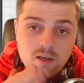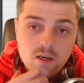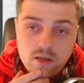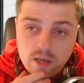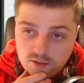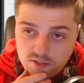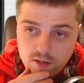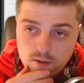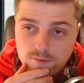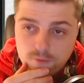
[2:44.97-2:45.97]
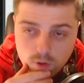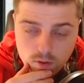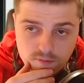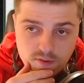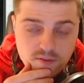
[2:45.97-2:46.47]
Now at
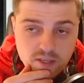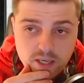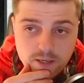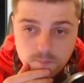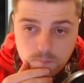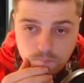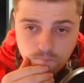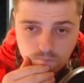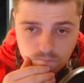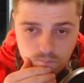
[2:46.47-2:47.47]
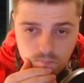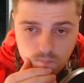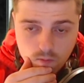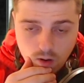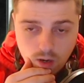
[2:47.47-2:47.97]
10:04:15,
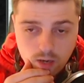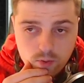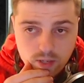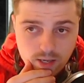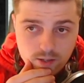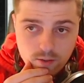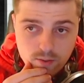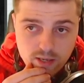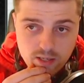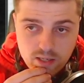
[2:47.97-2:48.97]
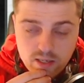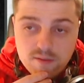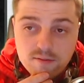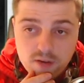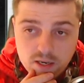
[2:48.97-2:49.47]
I would argue that it in
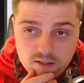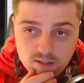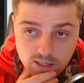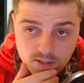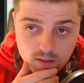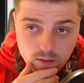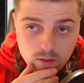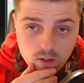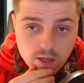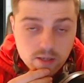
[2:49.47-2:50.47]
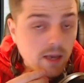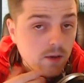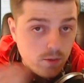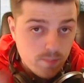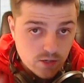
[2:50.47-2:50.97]
fact does look like a
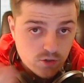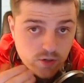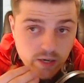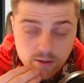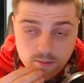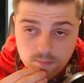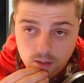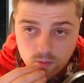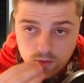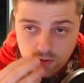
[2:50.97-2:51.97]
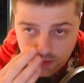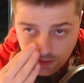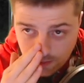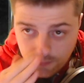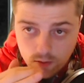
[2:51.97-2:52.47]
good match trade. And we'll just
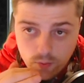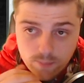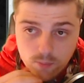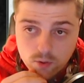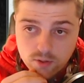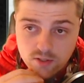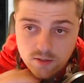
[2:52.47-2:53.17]
give it a quick pause